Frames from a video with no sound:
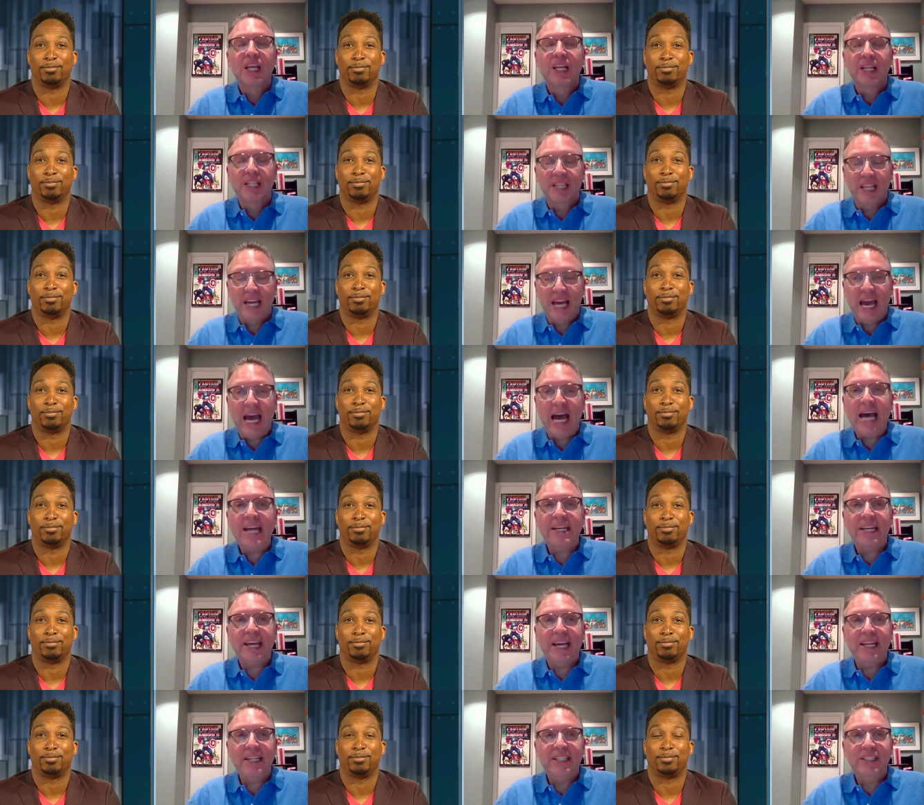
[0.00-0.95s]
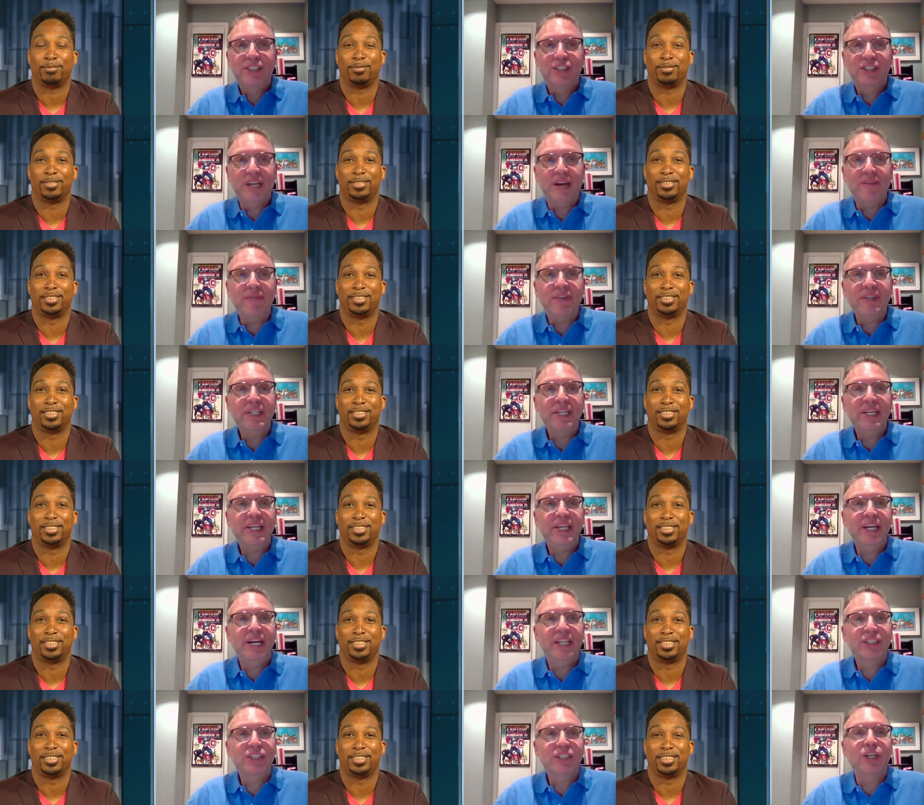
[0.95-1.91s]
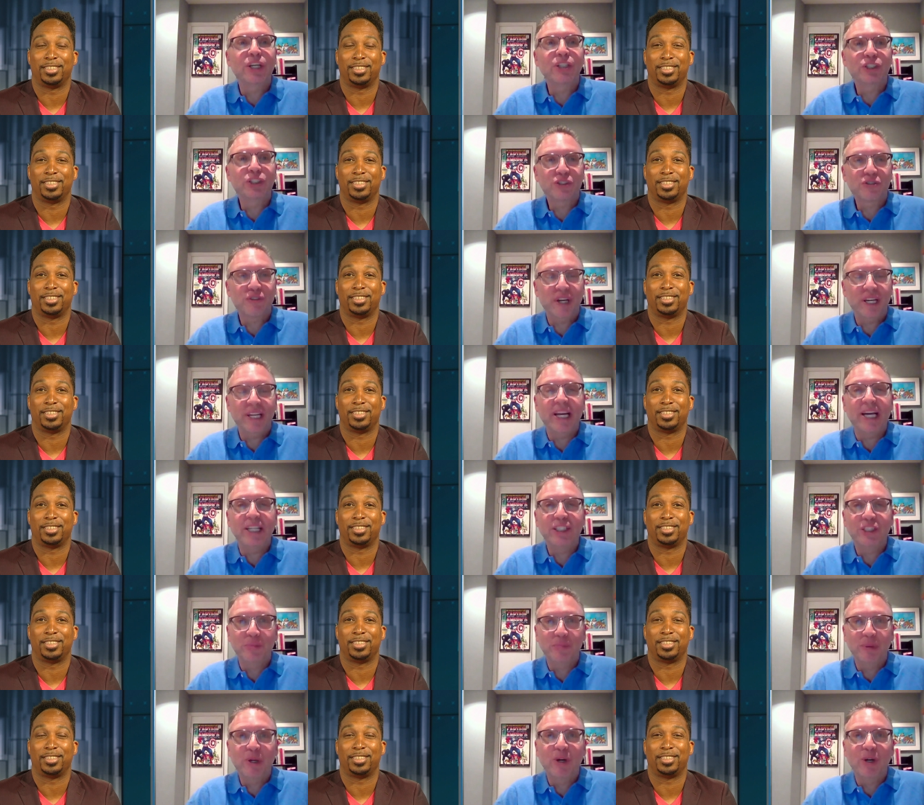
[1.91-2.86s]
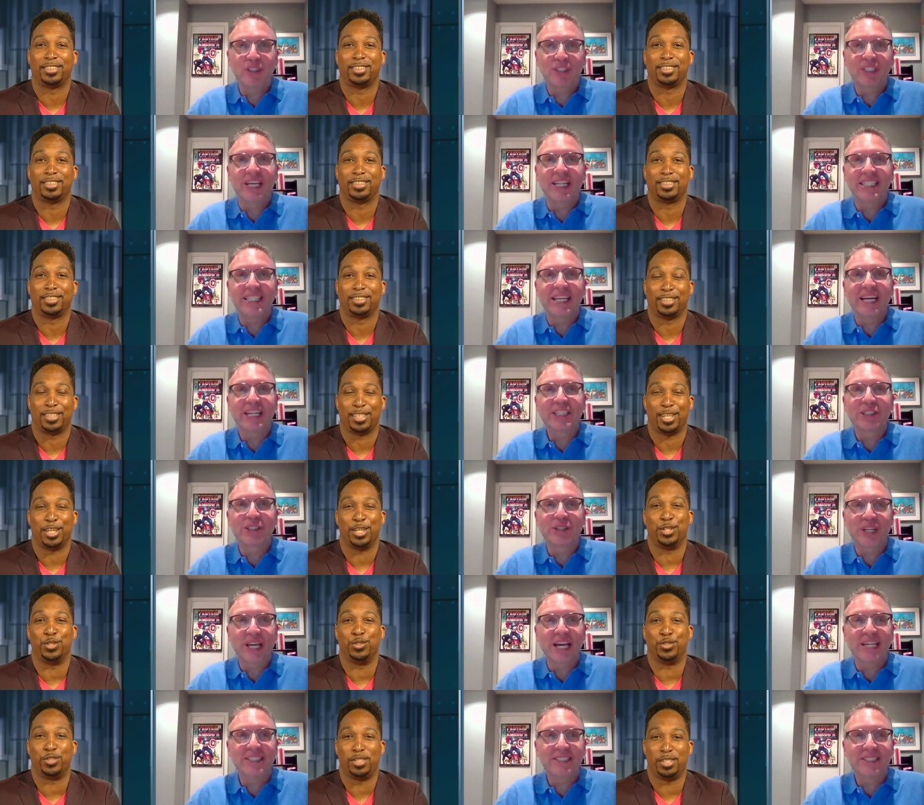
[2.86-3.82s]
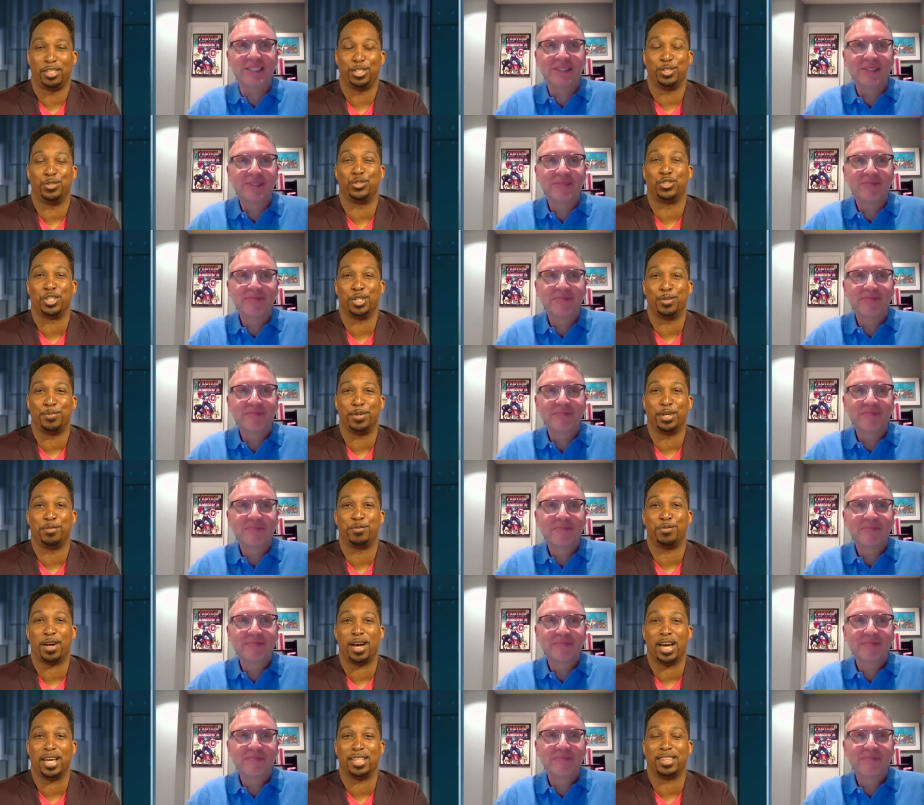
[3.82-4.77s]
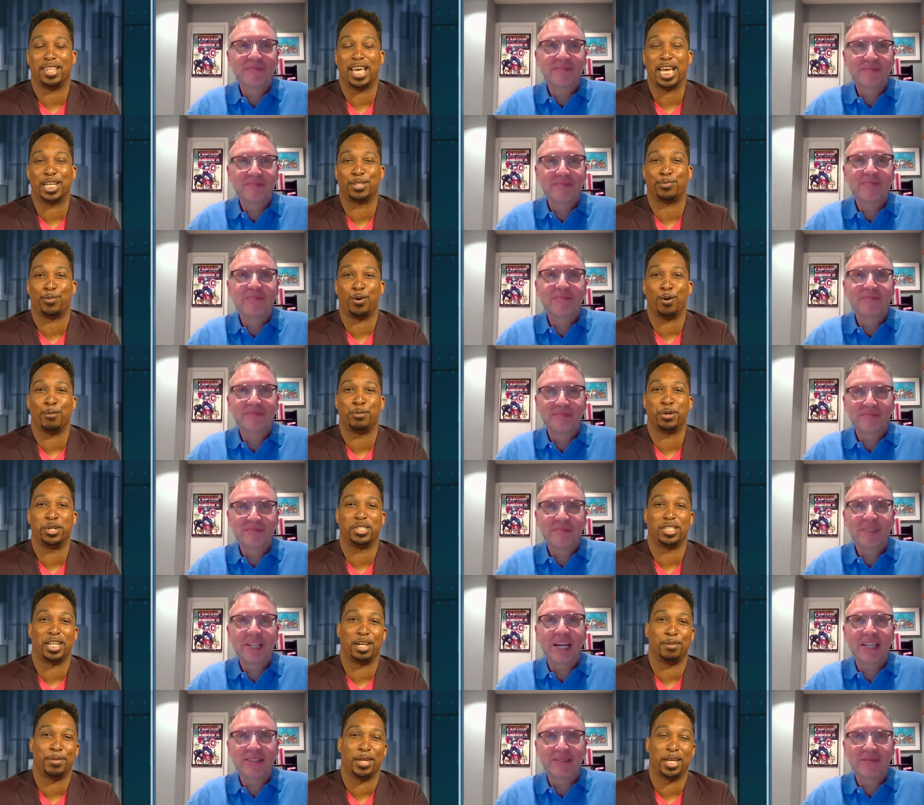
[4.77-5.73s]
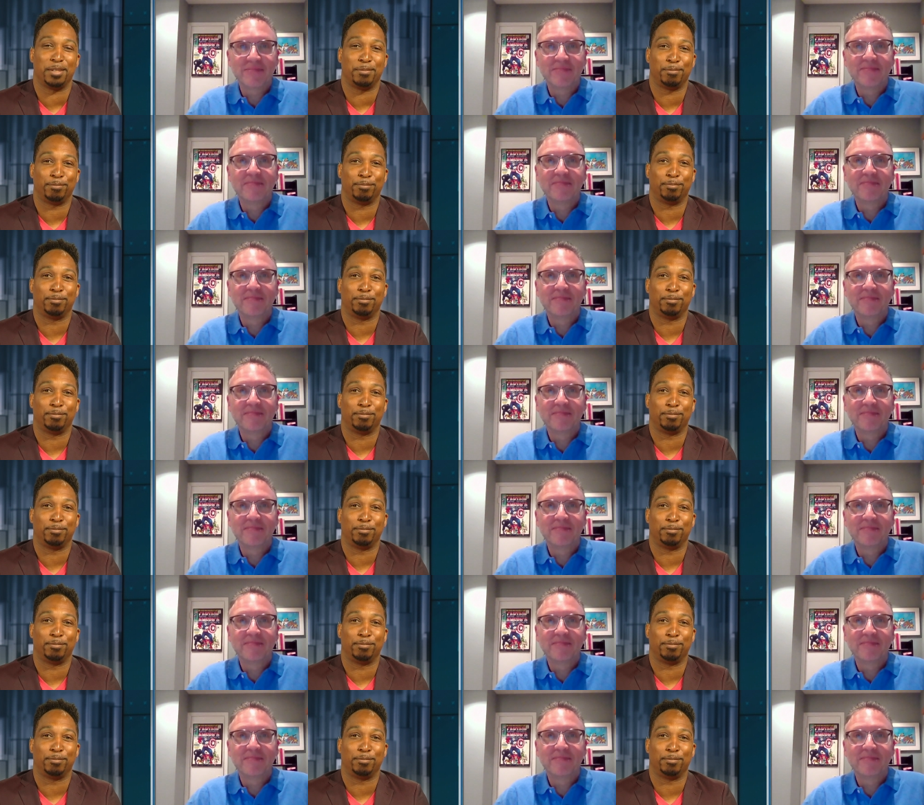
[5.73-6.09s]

Speaker 1: The hat and 70 sunscreen. I should be all set, Dexter. Yes. You should be fine. Thanks, Paul. Appreciate it, man.